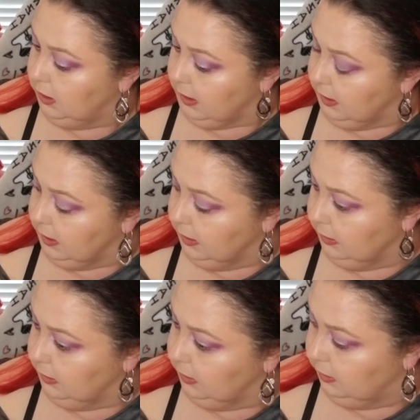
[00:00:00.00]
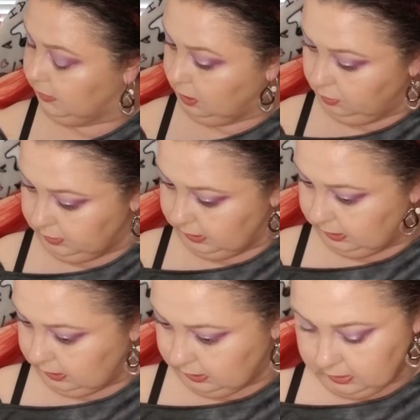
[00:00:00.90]
and the whole
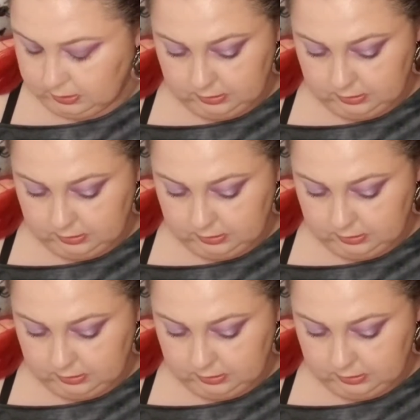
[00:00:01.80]
gig.